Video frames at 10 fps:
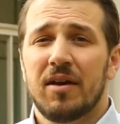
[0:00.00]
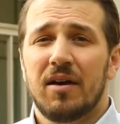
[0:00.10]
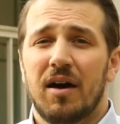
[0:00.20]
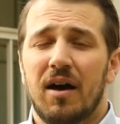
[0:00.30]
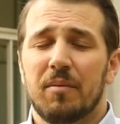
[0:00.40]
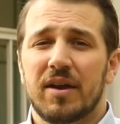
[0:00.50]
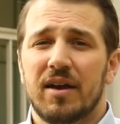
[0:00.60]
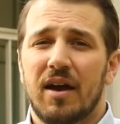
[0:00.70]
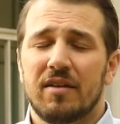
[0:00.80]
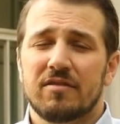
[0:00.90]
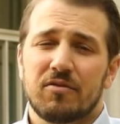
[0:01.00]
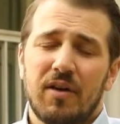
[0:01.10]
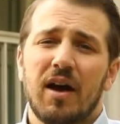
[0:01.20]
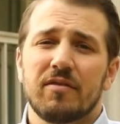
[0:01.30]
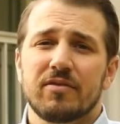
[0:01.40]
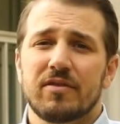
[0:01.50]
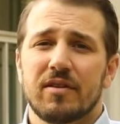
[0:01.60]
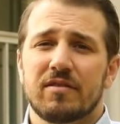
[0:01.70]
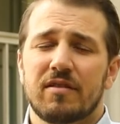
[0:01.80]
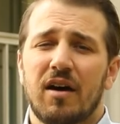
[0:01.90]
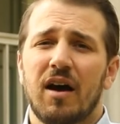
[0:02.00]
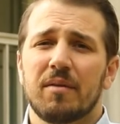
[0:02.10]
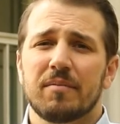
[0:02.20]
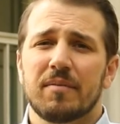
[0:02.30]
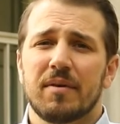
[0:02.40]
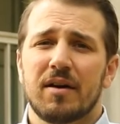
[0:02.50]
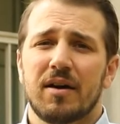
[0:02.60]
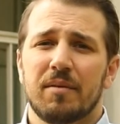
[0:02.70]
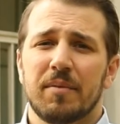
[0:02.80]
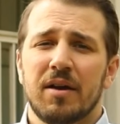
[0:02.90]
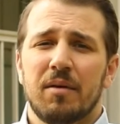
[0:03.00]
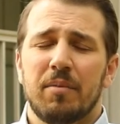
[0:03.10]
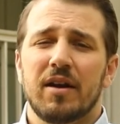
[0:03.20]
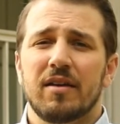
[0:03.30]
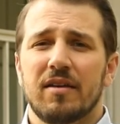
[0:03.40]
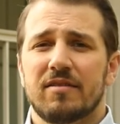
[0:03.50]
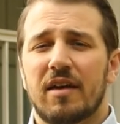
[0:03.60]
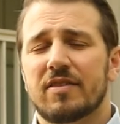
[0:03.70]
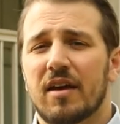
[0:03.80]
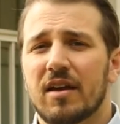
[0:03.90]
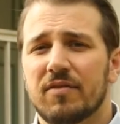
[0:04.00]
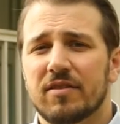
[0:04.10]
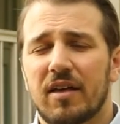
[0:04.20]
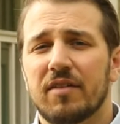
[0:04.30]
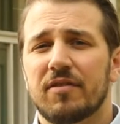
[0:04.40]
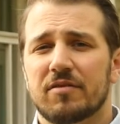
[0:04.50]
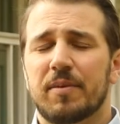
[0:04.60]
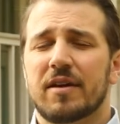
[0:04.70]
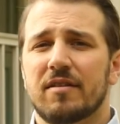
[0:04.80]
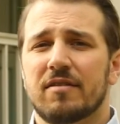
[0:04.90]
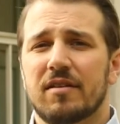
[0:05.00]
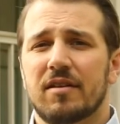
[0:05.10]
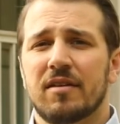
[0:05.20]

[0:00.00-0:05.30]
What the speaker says: and it has survived its time. But it is at the end of its life expectancy.